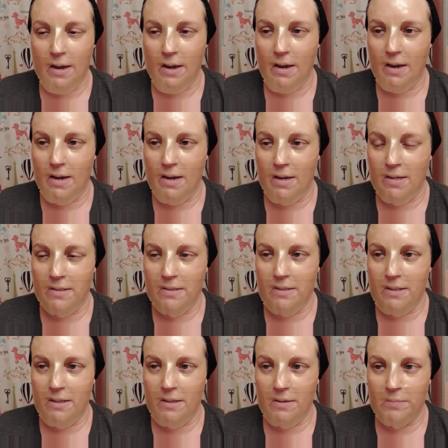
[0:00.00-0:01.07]
And
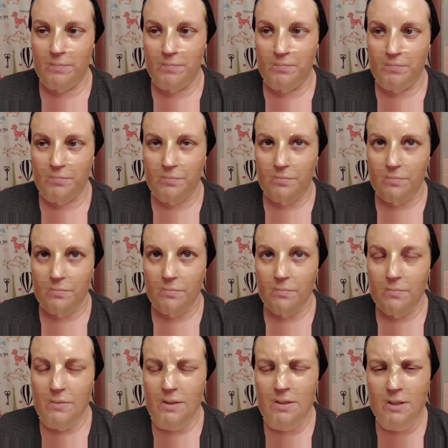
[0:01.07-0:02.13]

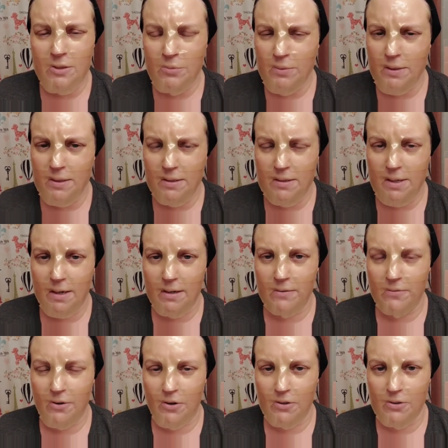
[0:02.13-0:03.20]
this one is kind
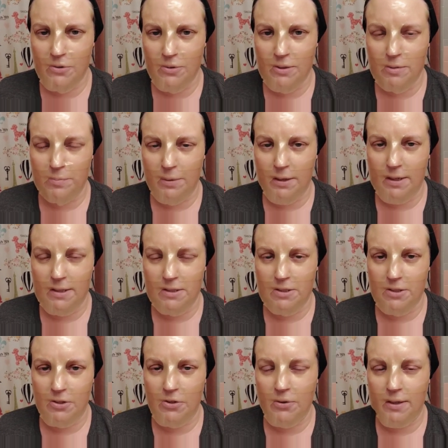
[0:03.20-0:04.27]
of hard to explain
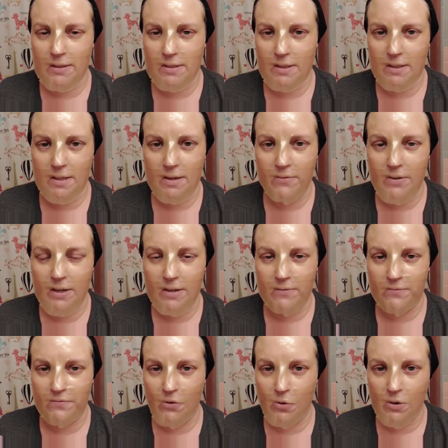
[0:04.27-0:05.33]
to you. I did give
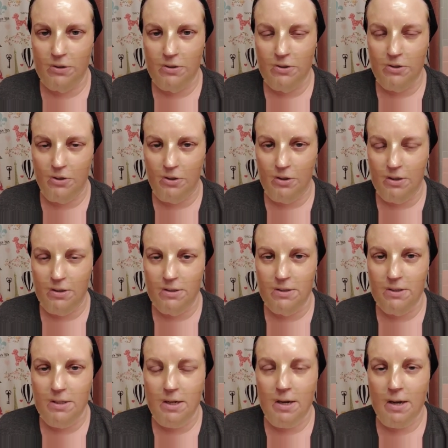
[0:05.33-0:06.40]
it 4
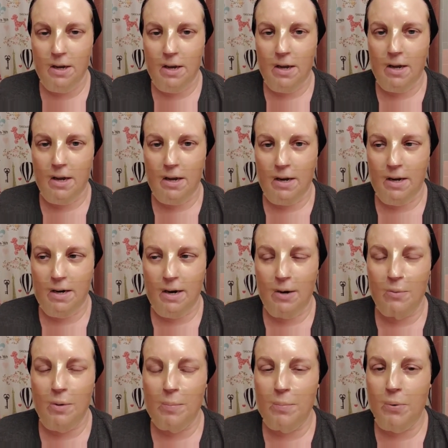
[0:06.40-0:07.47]
stars. And I
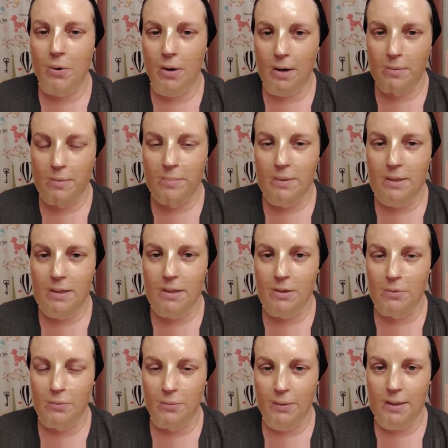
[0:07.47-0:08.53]
will probably
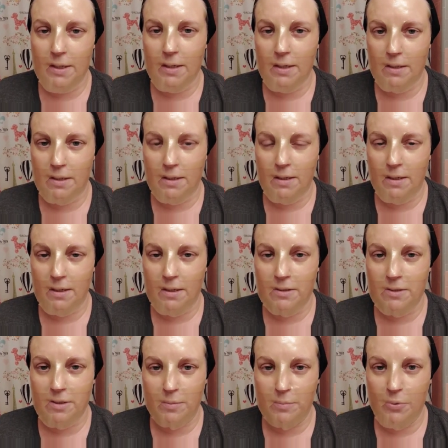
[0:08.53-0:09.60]
read it again at
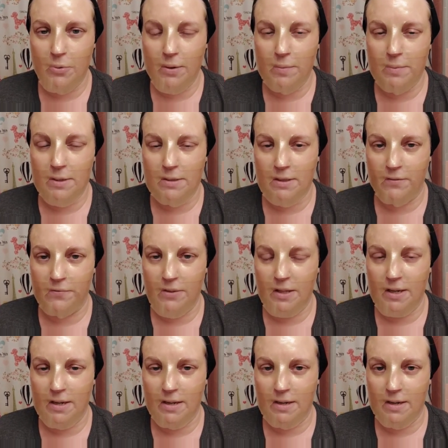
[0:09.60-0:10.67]
some point because I feel
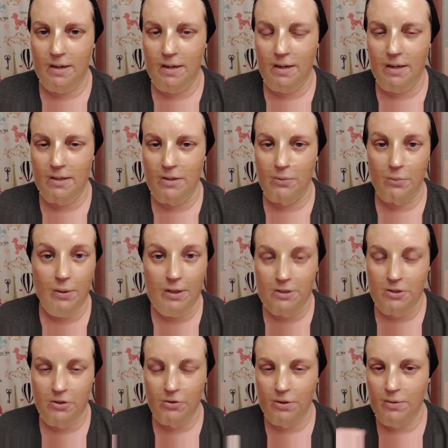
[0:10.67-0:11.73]
like I kind of had to
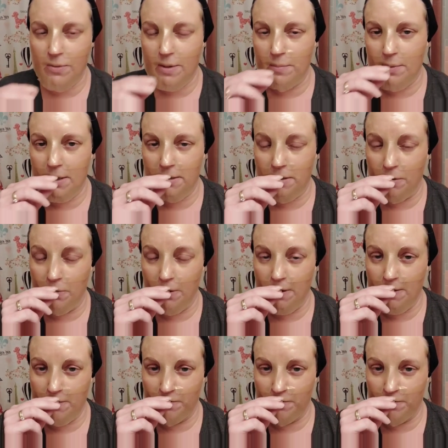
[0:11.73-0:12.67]
rush through it because I wanted to